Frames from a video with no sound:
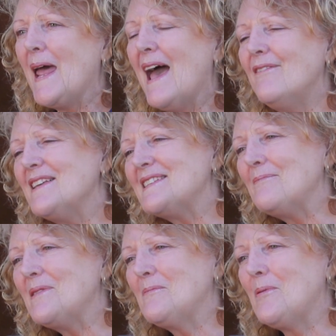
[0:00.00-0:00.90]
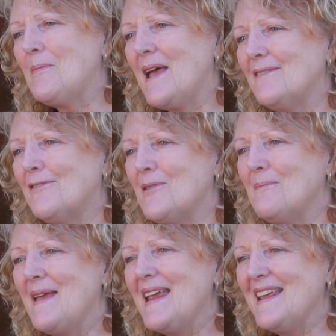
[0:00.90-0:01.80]
having something prepared for the
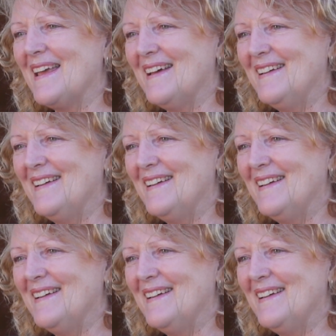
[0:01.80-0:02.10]
media,